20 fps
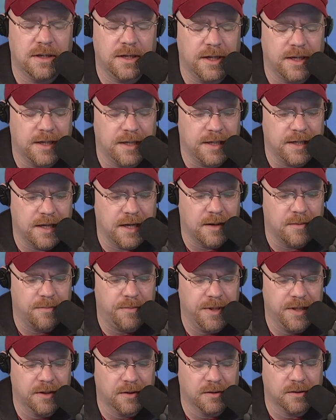a
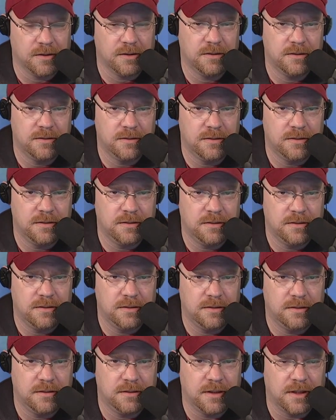bill
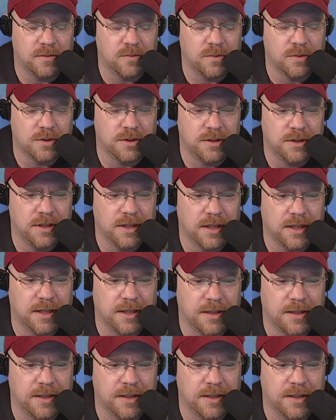that would